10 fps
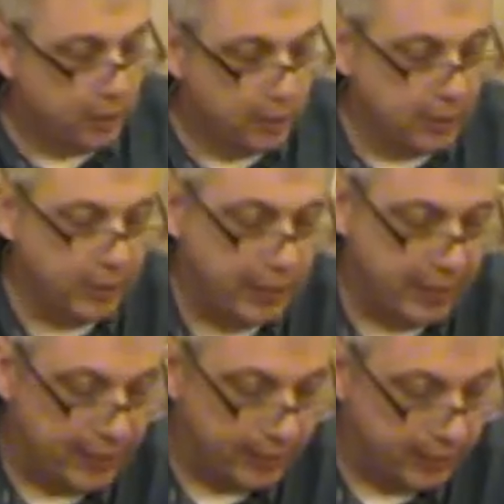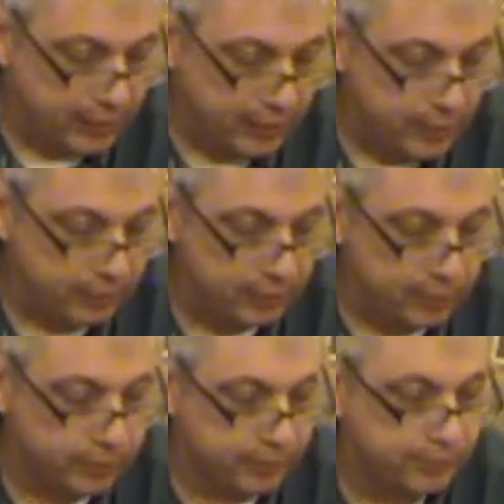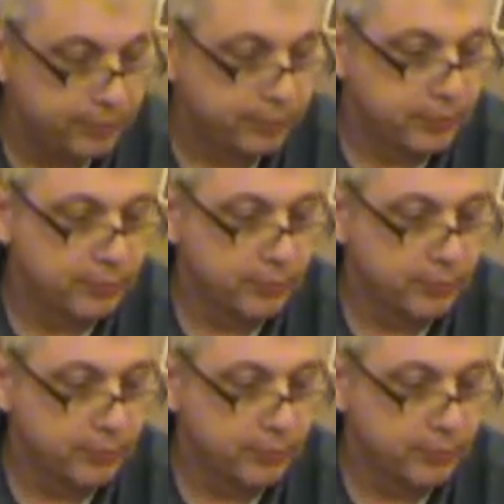Okay. Tell me the truth.